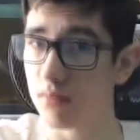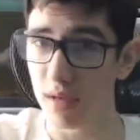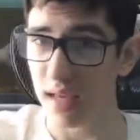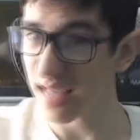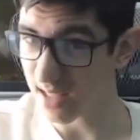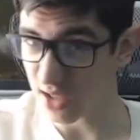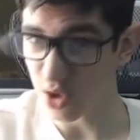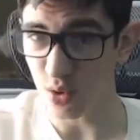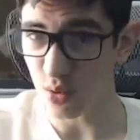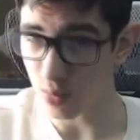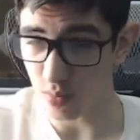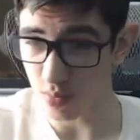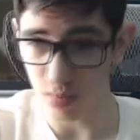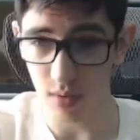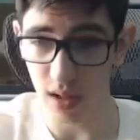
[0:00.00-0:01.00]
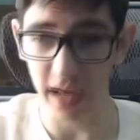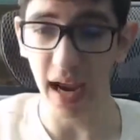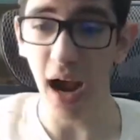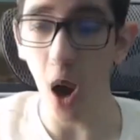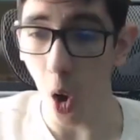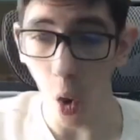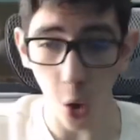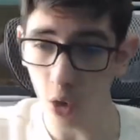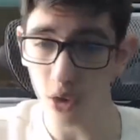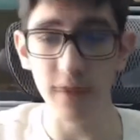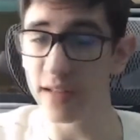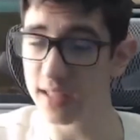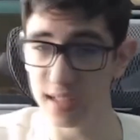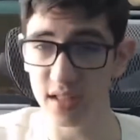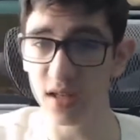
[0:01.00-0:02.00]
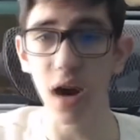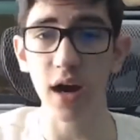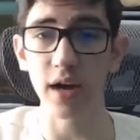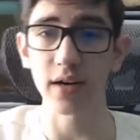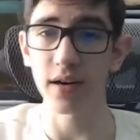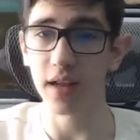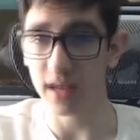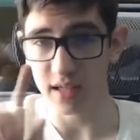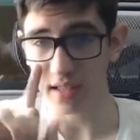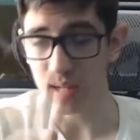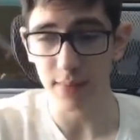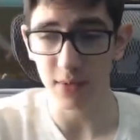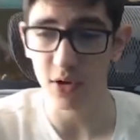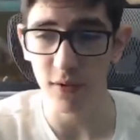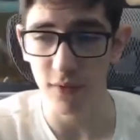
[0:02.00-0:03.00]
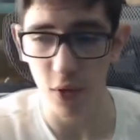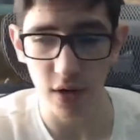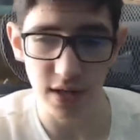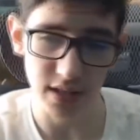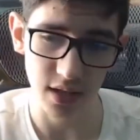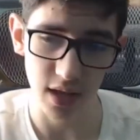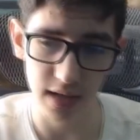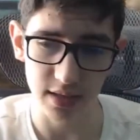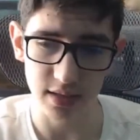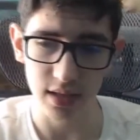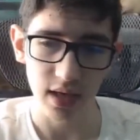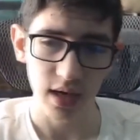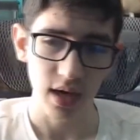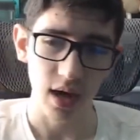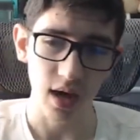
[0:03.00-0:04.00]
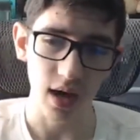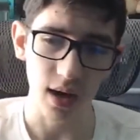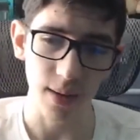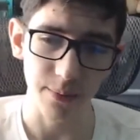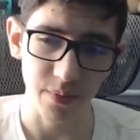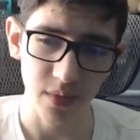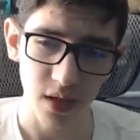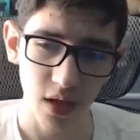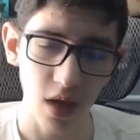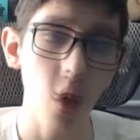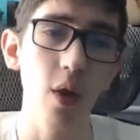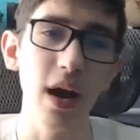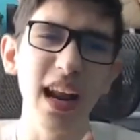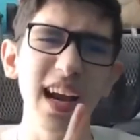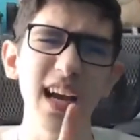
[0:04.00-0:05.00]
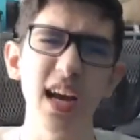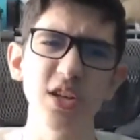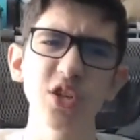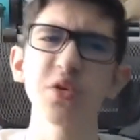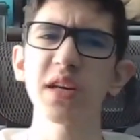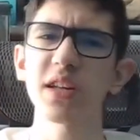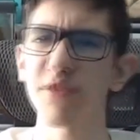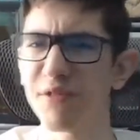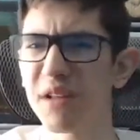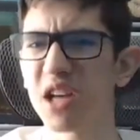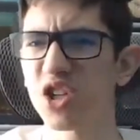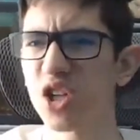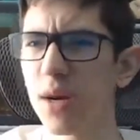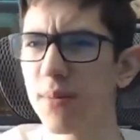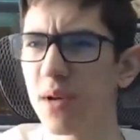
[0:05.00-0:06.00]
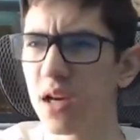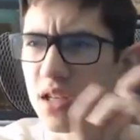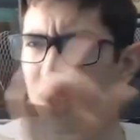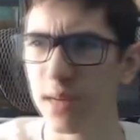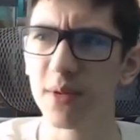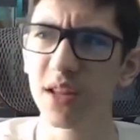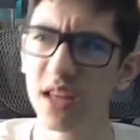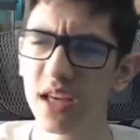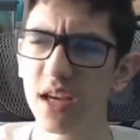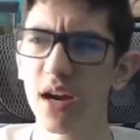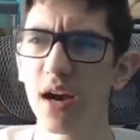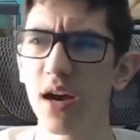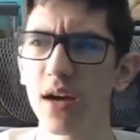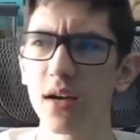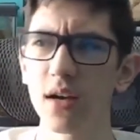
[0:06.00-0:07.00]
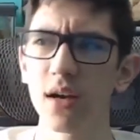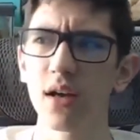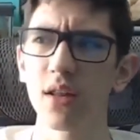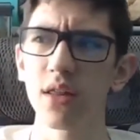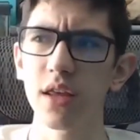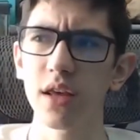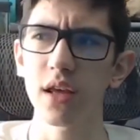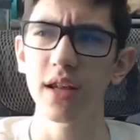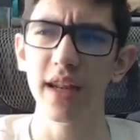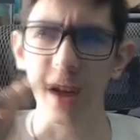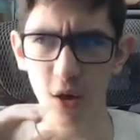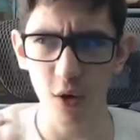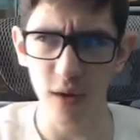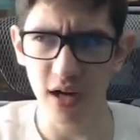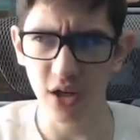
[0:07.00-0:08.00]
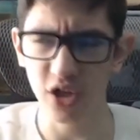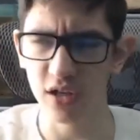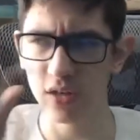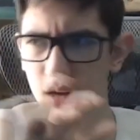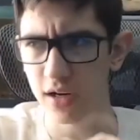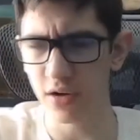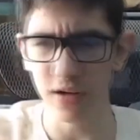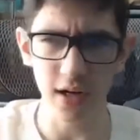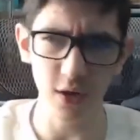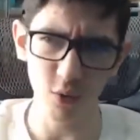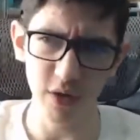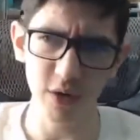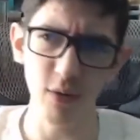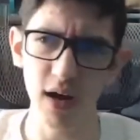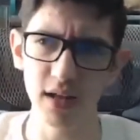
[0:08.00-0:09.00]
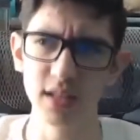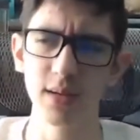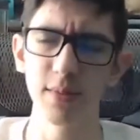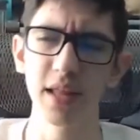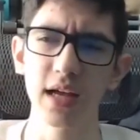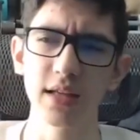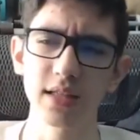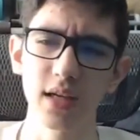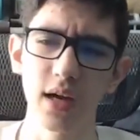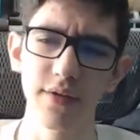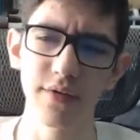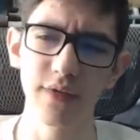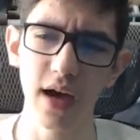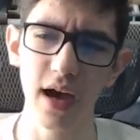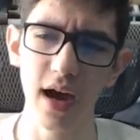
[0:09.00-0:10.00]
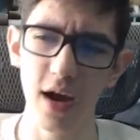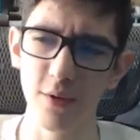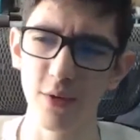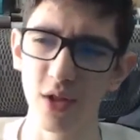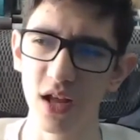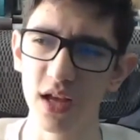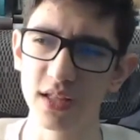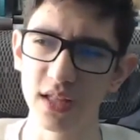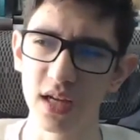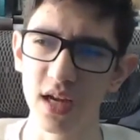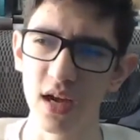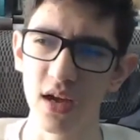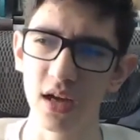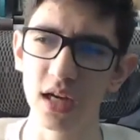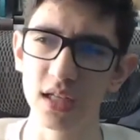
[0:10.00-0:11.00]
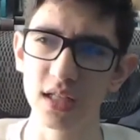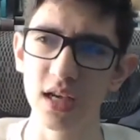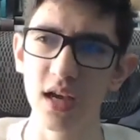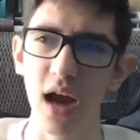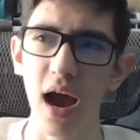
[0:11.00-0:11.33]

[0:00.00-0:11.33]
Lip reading: is like all of it's done except her voice lines. Oh, and I do need to finish up some of the narration. I do need to rewrite some of that stuff. I realized because